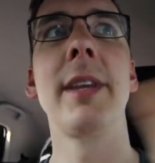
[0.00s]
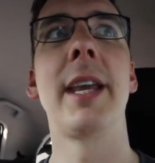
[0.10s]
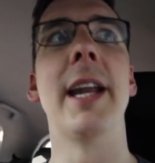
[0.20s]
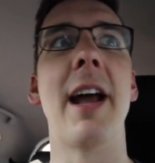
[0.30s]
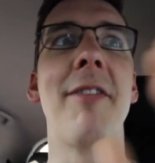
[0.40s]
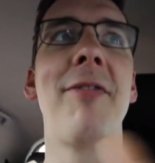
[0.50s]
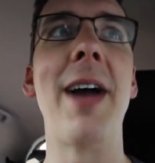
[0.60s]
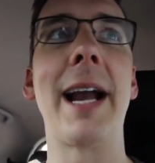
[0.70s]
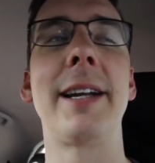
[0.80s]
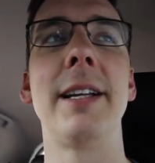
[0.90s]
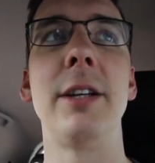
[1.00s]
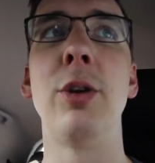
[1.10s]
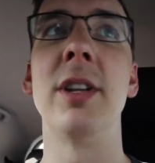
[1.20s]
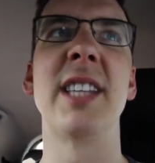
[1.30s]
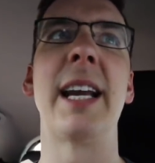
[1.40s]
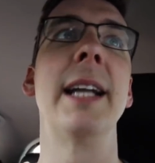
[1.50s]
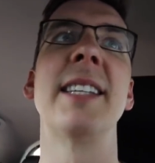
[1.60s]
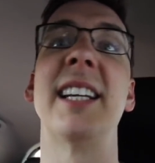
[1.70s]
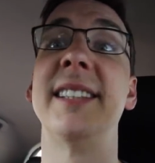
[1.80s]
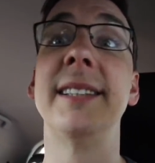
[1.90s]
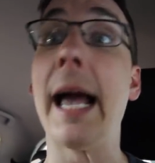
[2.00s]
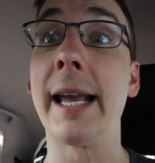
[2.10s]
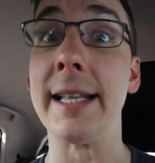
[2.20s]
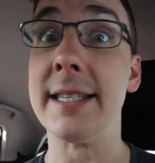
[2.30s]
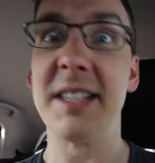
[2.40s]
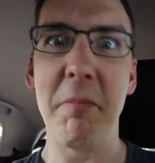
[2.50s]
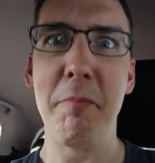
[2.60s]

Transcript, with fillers: can affect. It's like it's like seconds